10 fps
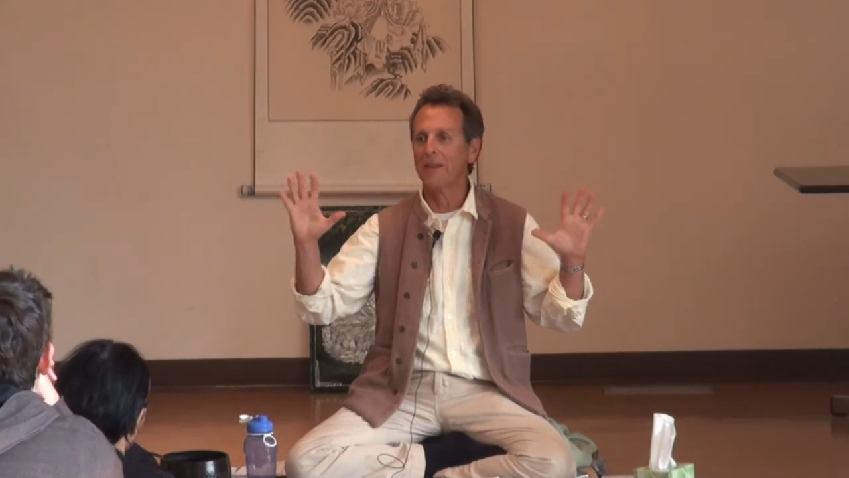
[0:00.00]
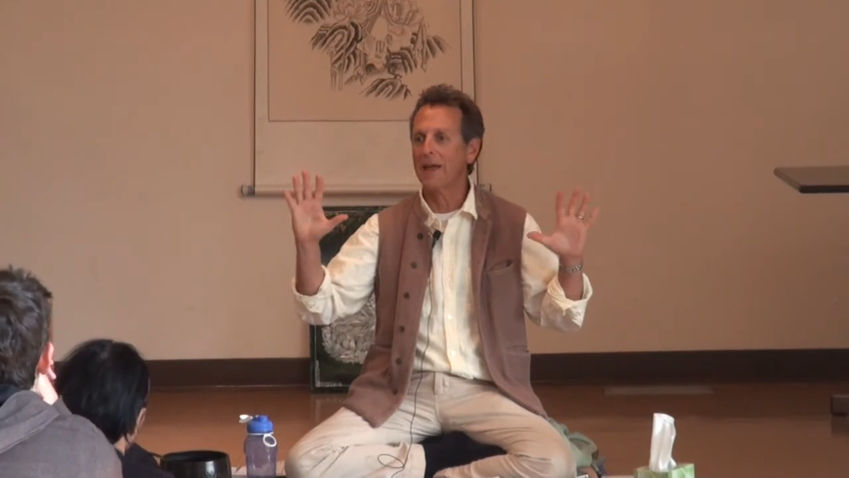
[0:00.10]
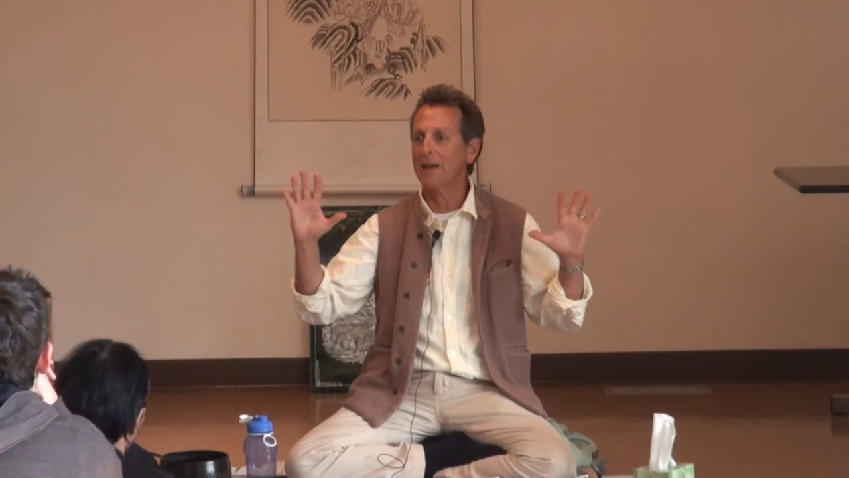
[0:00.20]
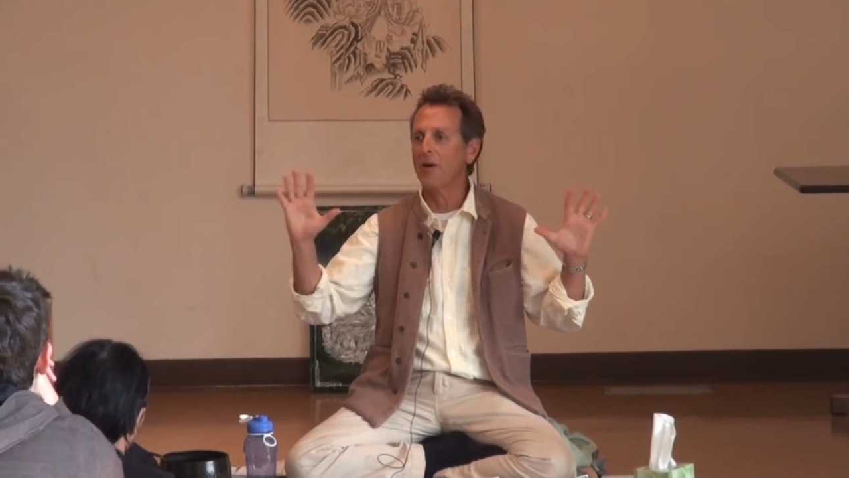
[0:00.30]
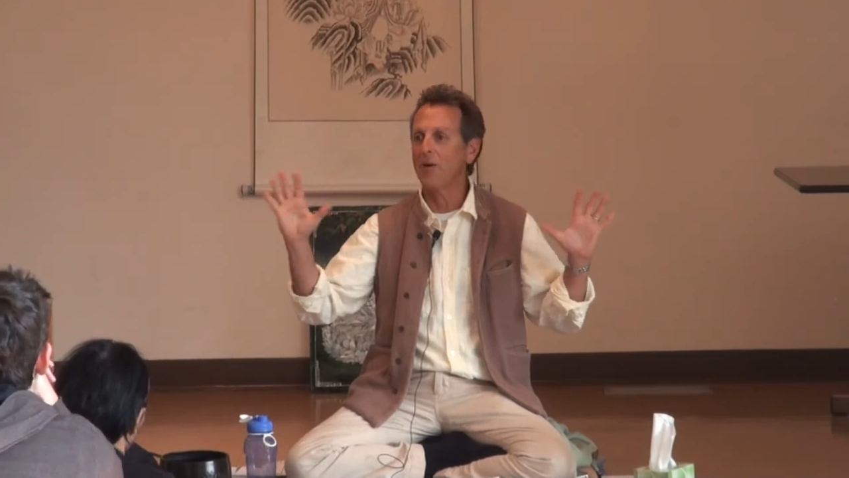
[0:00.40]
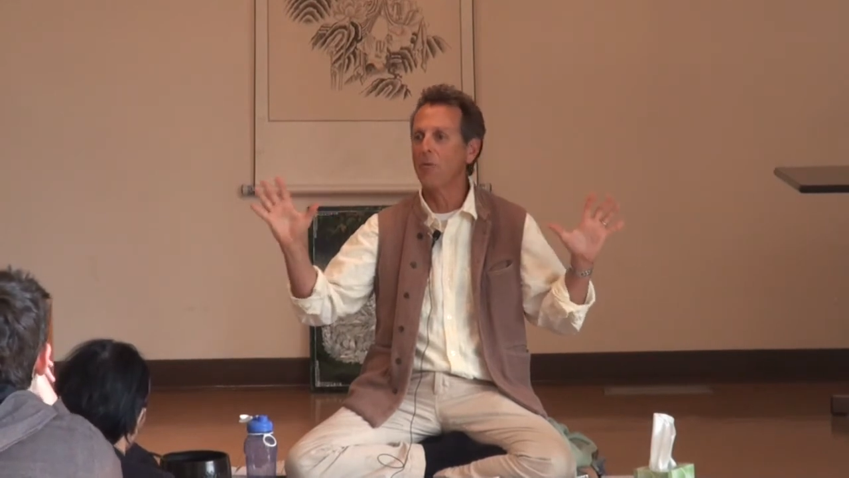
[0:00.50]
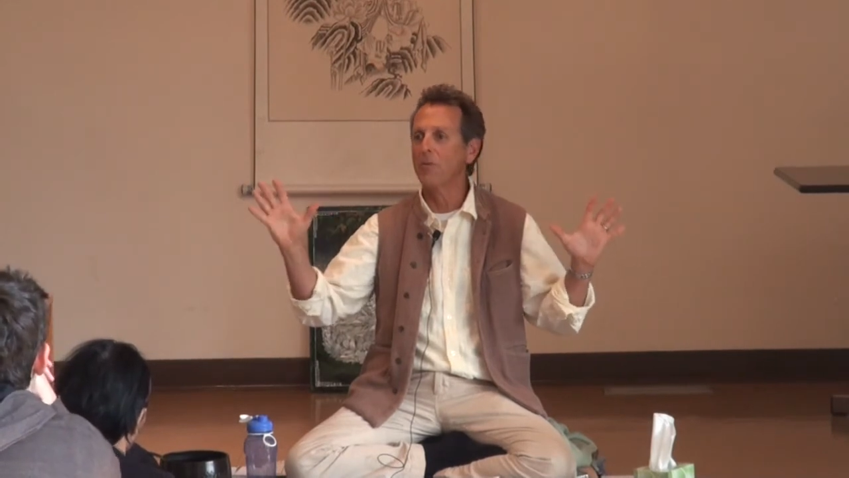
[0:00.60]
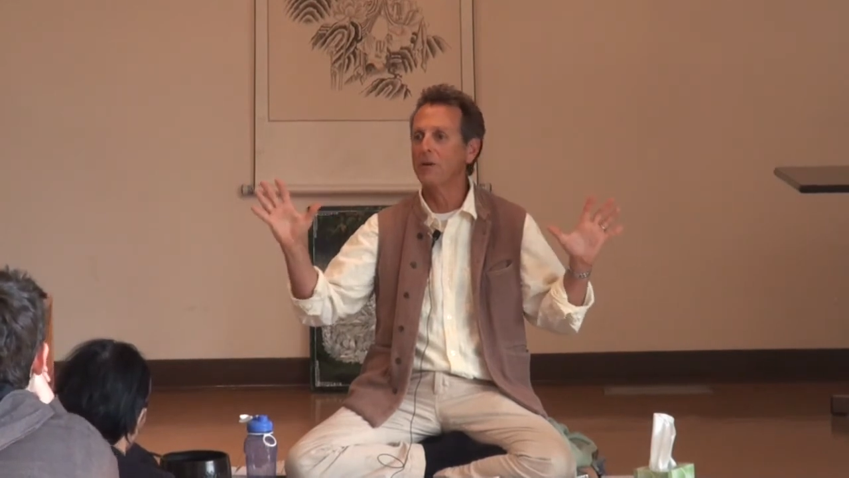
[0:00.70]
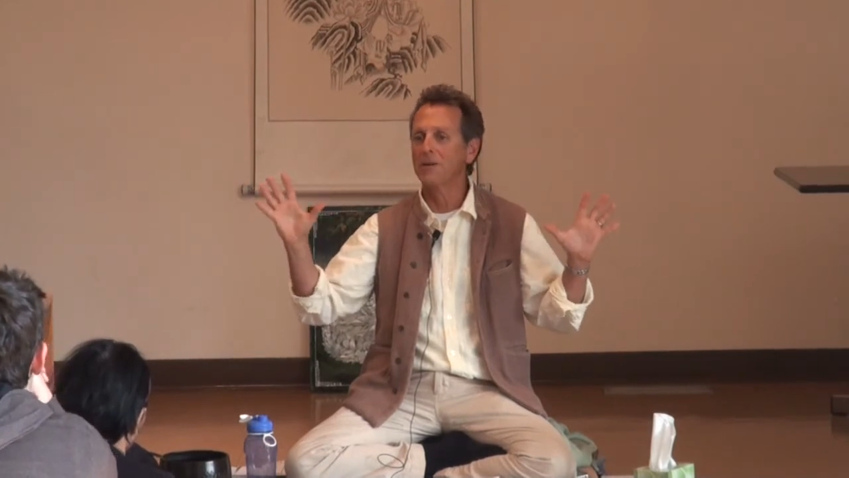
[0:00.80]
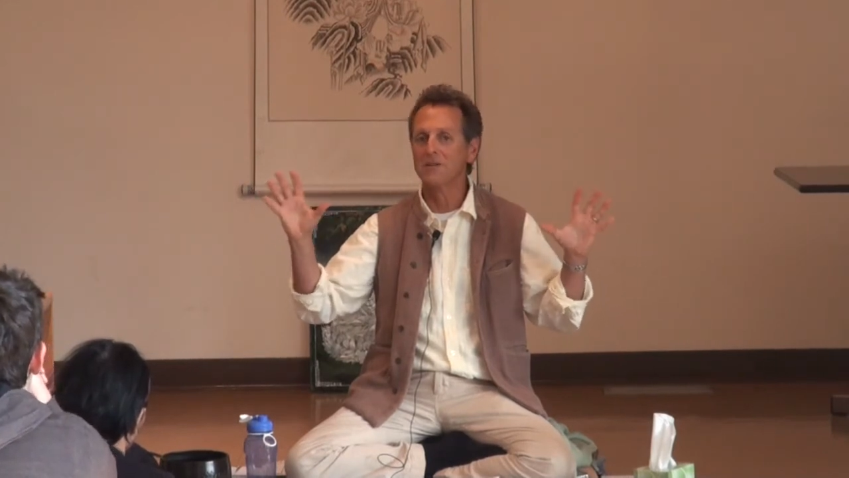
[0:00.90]
that
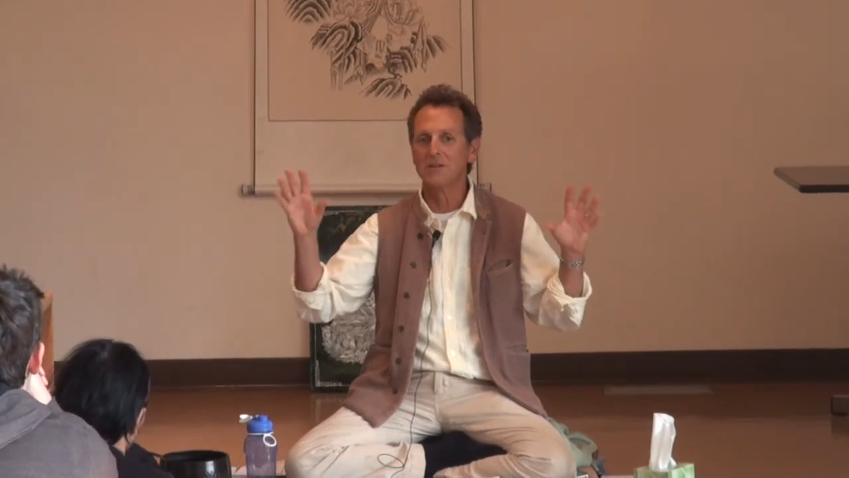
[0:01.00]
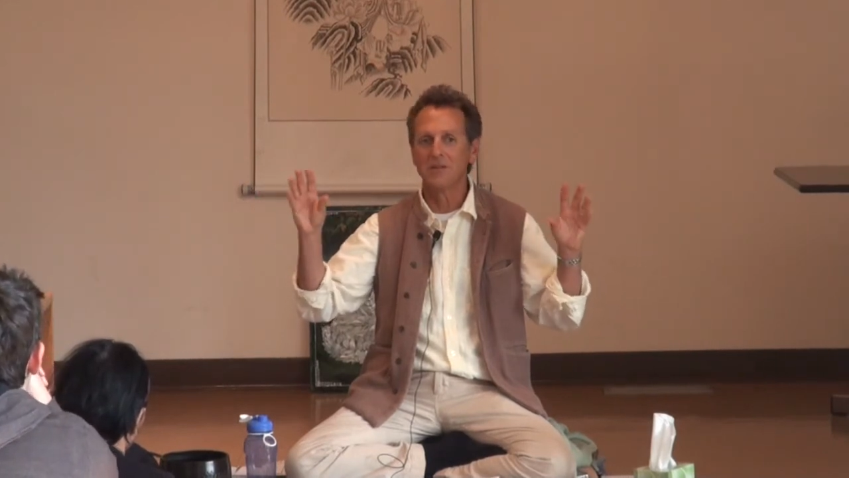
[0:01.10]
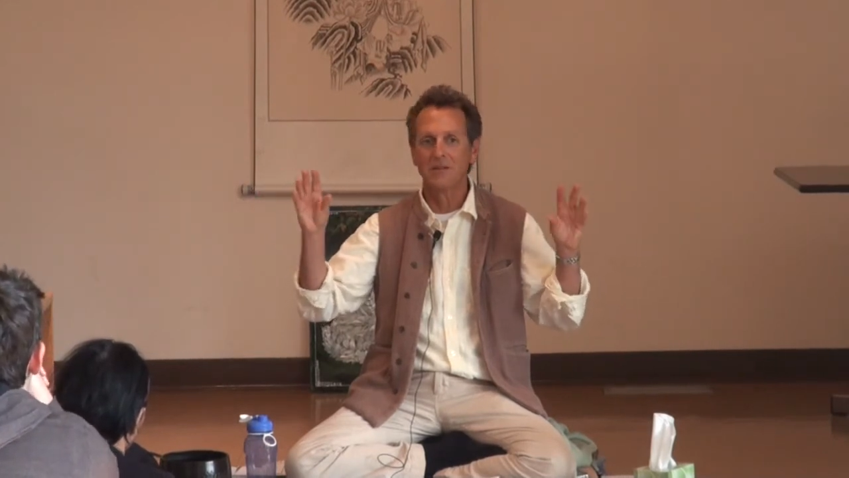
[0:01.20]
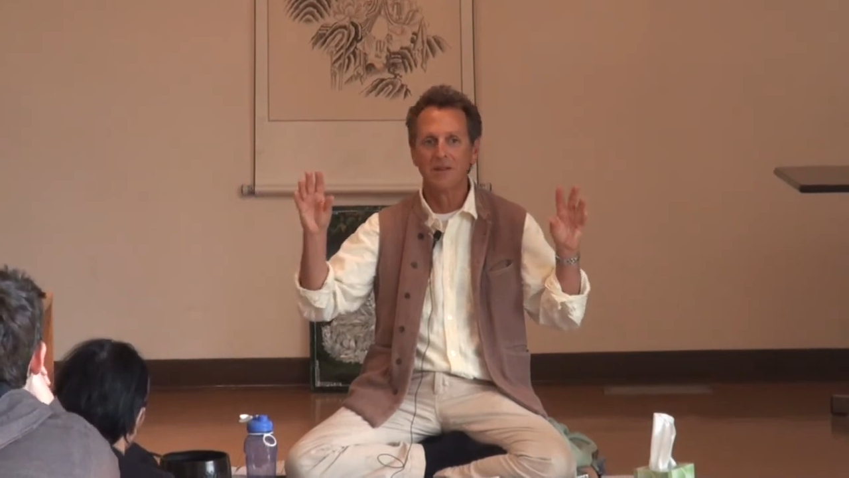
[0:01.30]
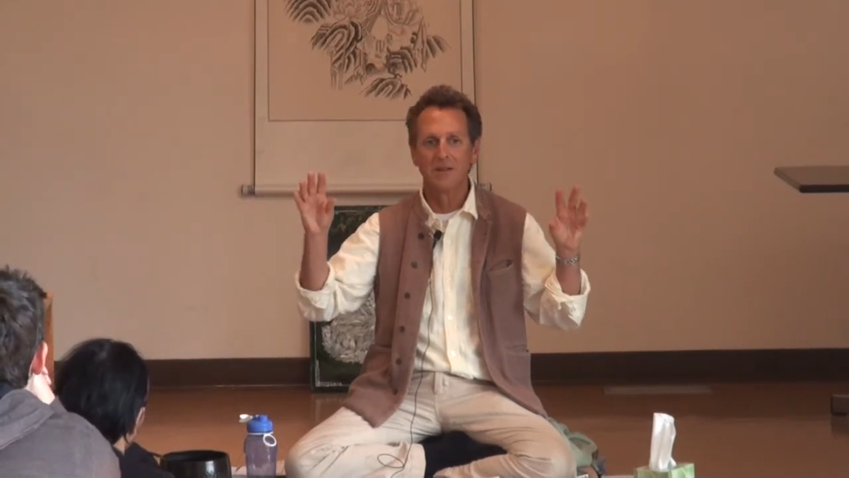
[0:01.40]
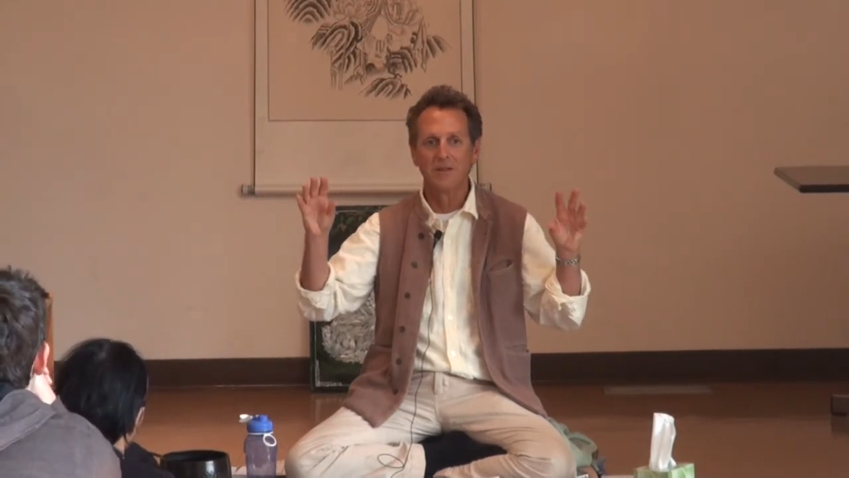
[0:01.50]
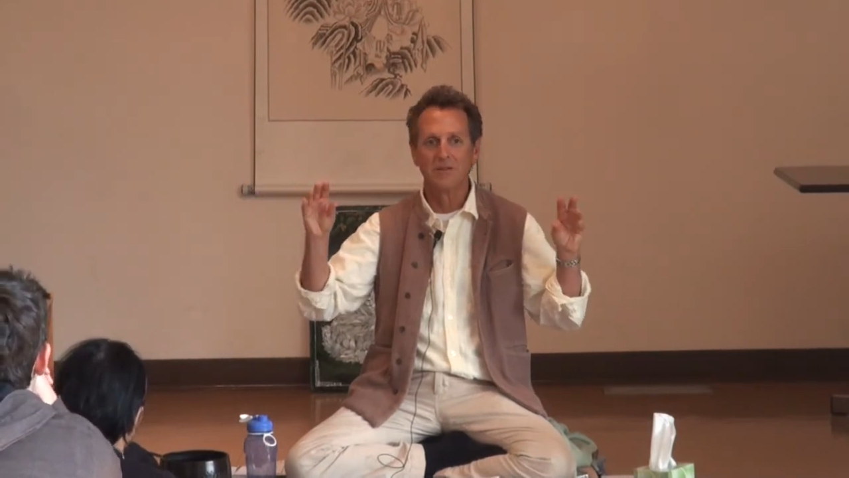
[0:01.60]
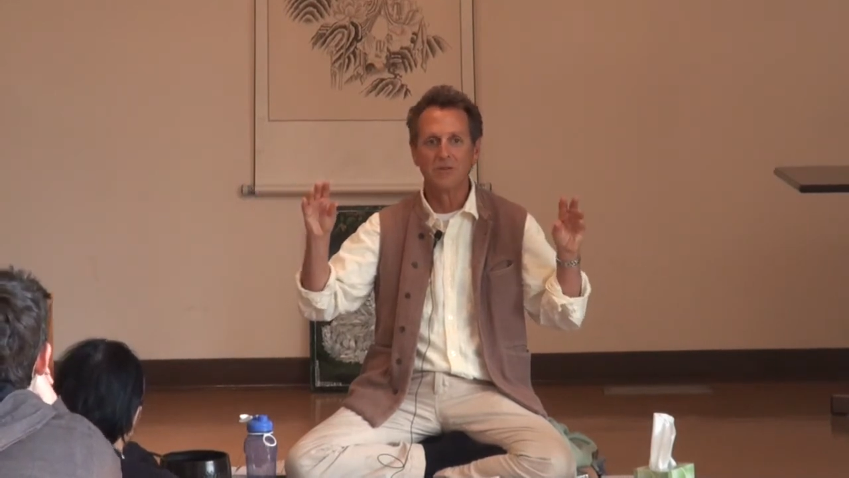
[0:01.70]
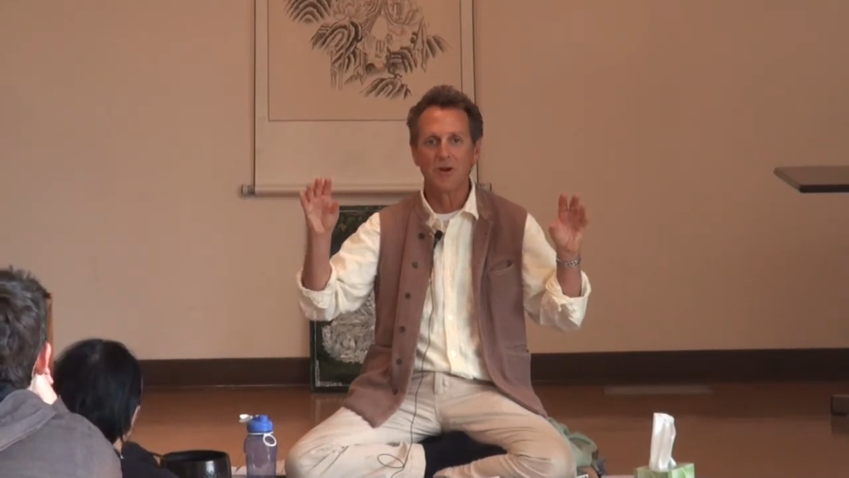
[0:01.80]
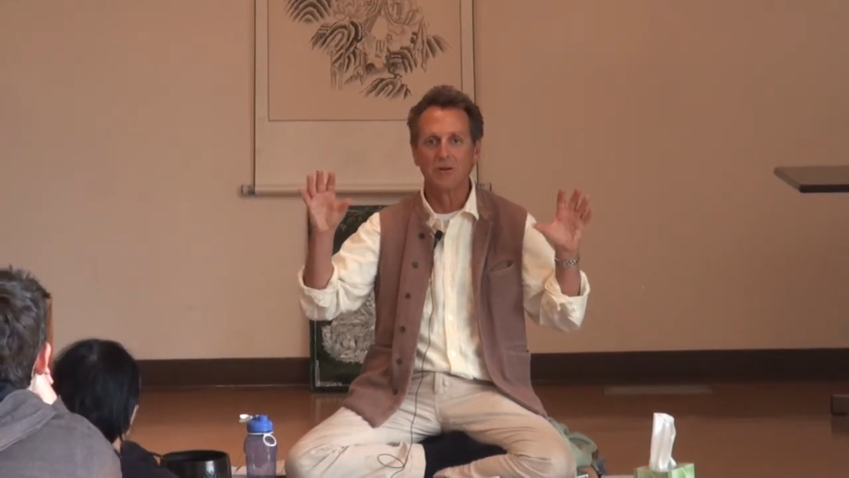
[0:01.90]
openness
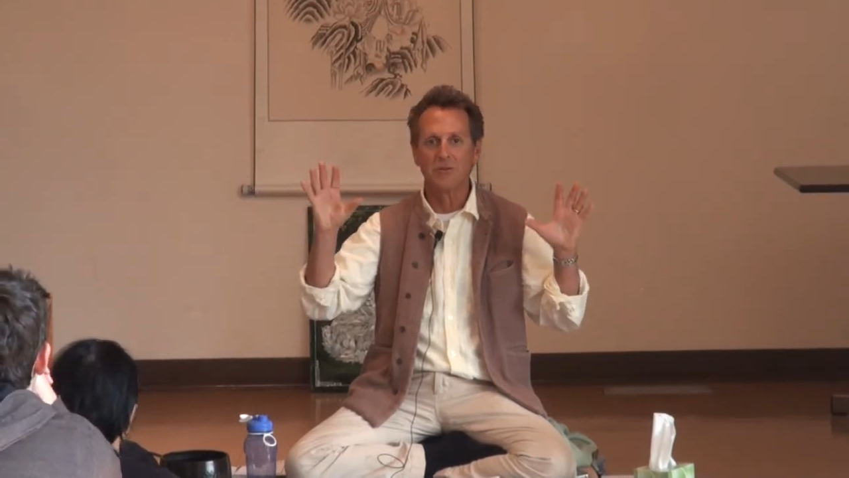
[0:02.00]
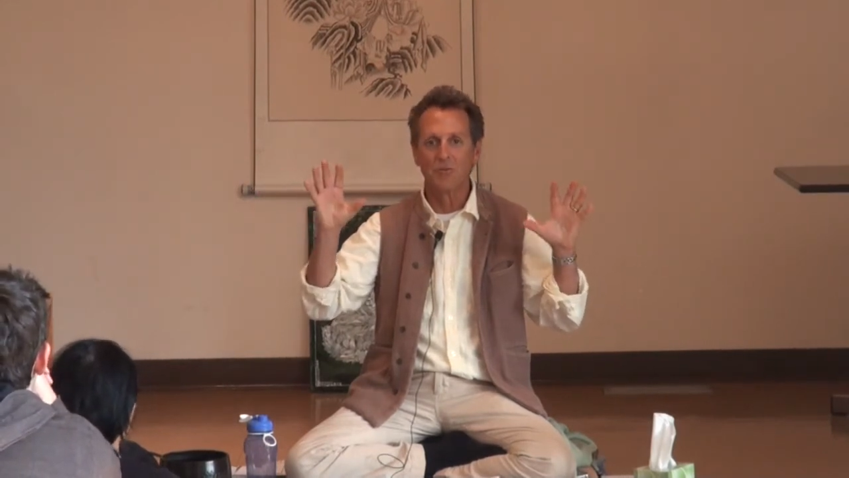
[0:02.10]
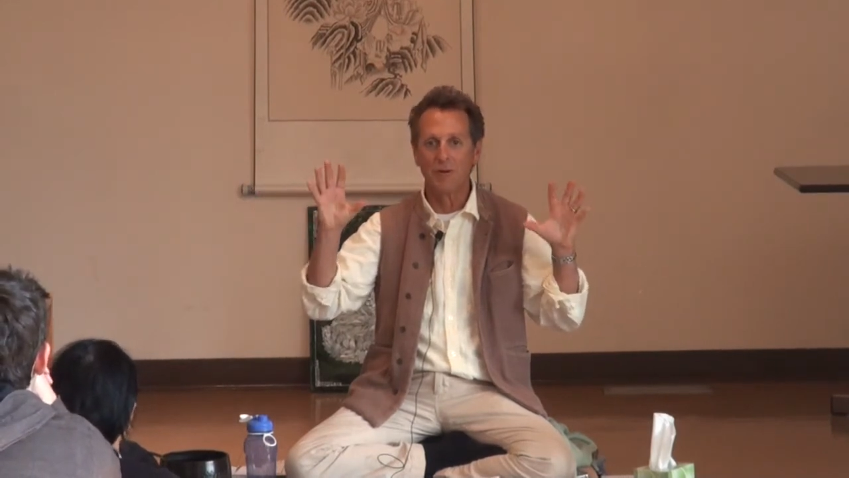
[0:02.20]
starts